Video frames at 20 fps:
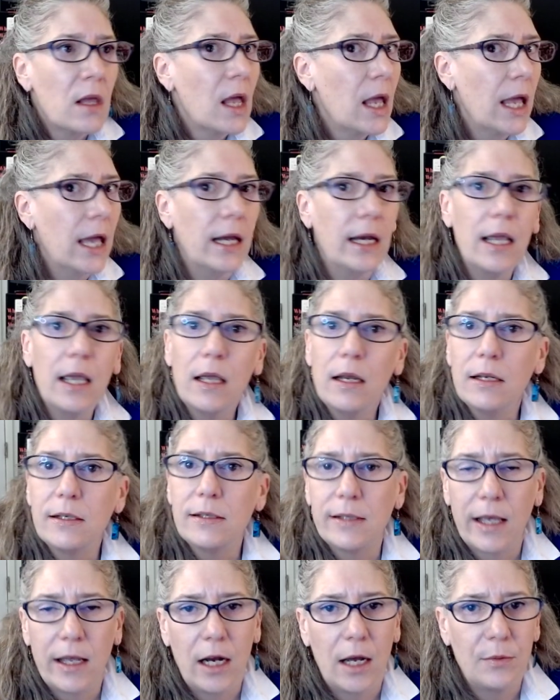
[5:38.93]
and it is
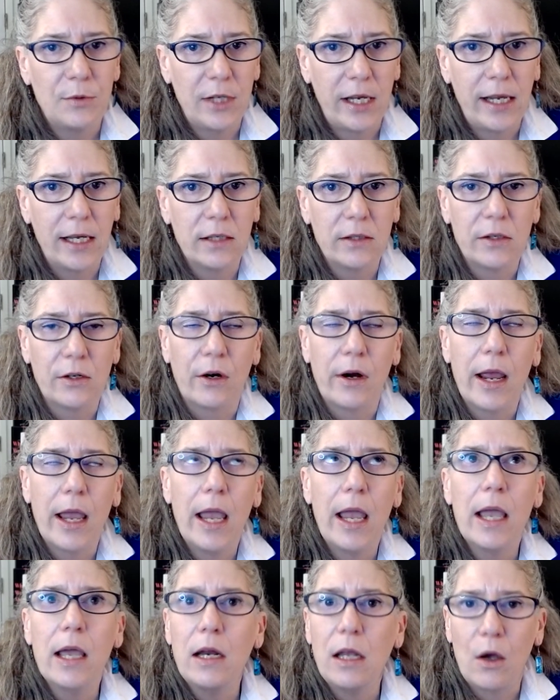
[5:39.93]
set up to answer
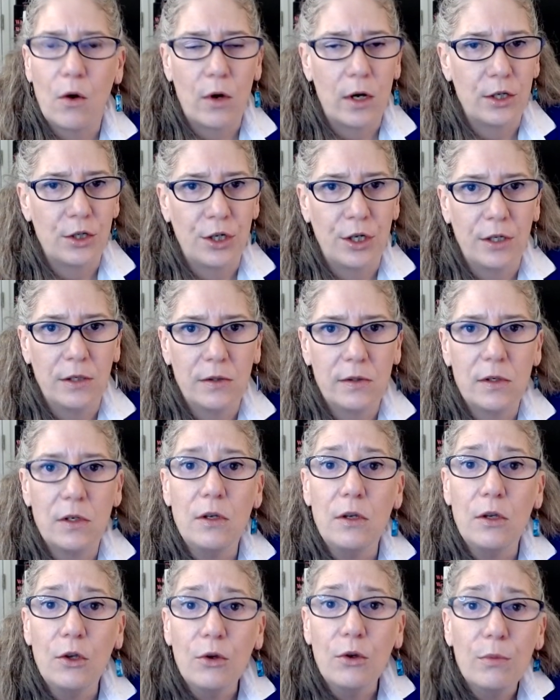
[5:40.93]
any questions
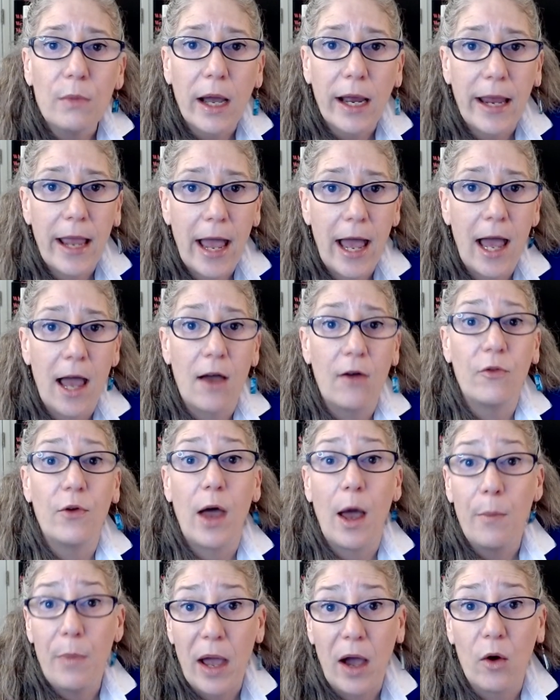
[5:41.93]
you might have
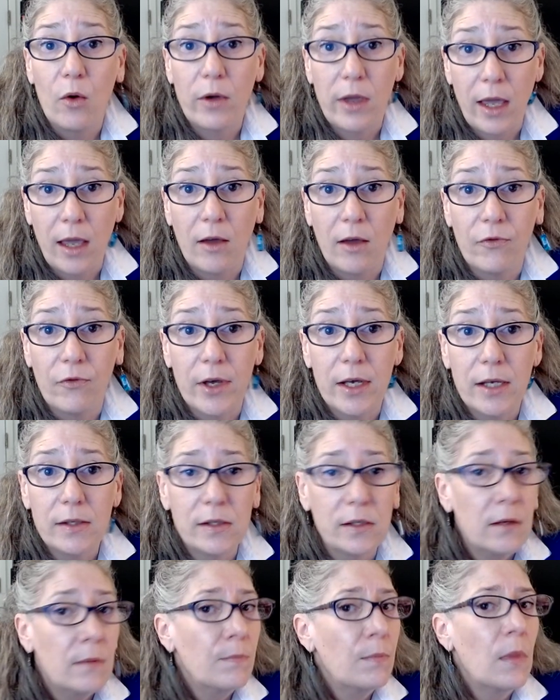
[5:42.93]
about Canvas.